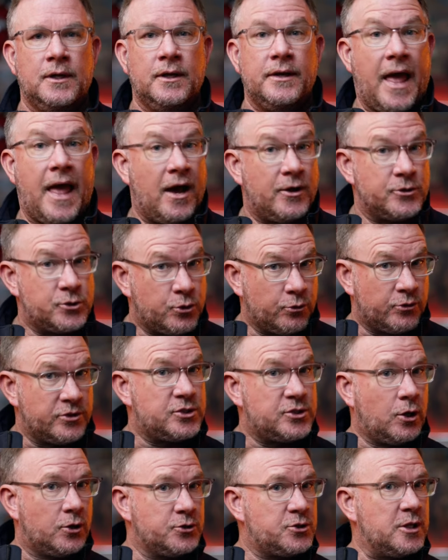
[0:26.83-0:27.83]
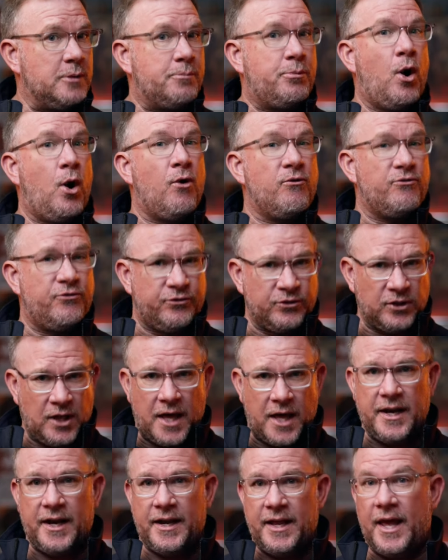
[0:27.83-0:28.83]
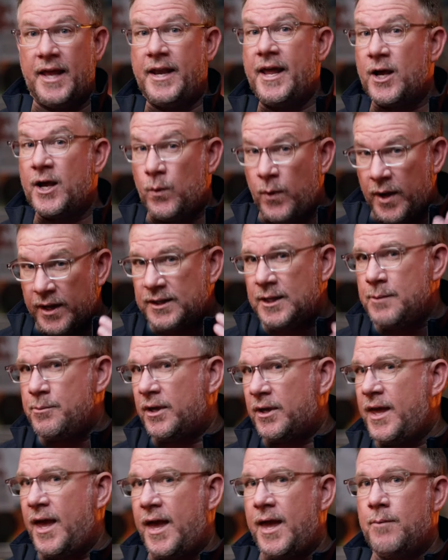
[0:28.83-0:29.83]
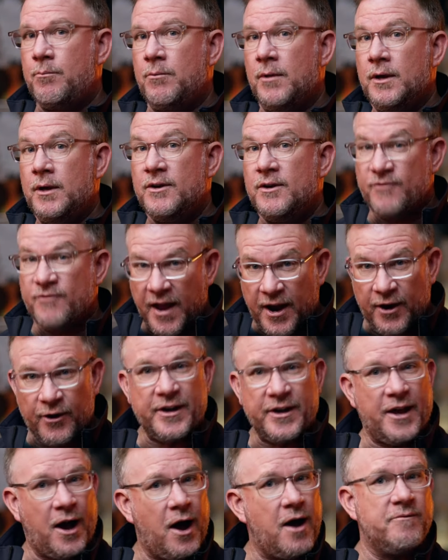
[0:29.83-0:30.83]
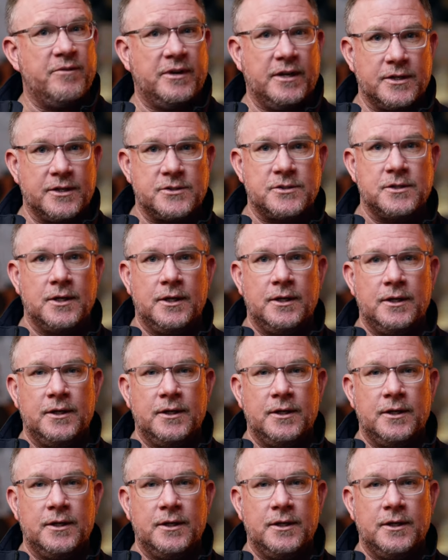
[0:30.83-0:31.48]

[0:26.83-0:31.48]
Now, as the results of the poll flooded in, it quickly became very obvious